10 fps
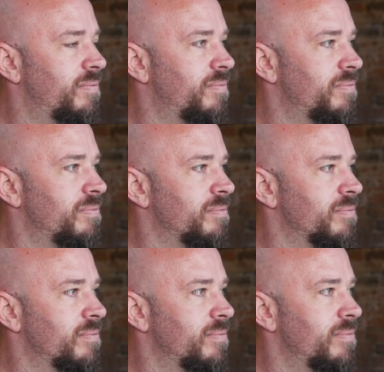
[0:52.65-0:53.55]

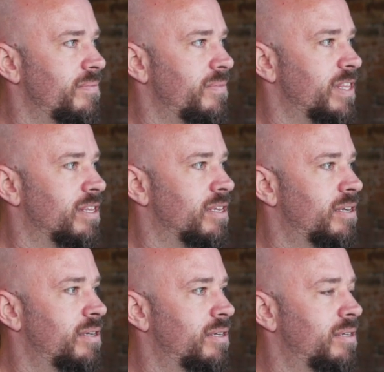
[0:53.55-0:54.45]

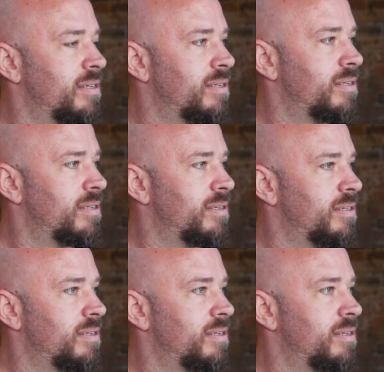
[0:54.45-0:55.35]

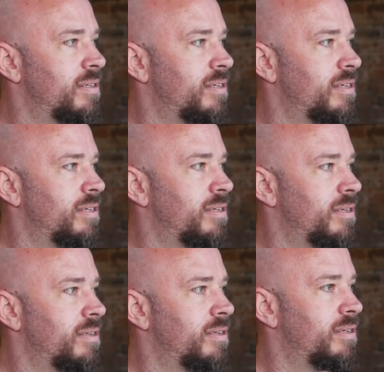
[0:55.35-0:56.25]

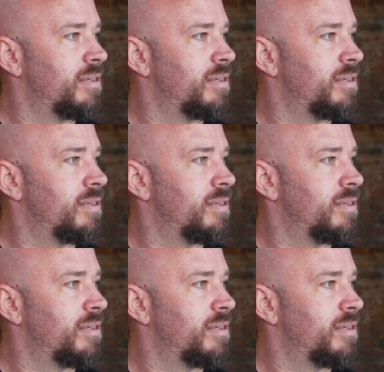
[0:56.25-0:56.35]
[no speech]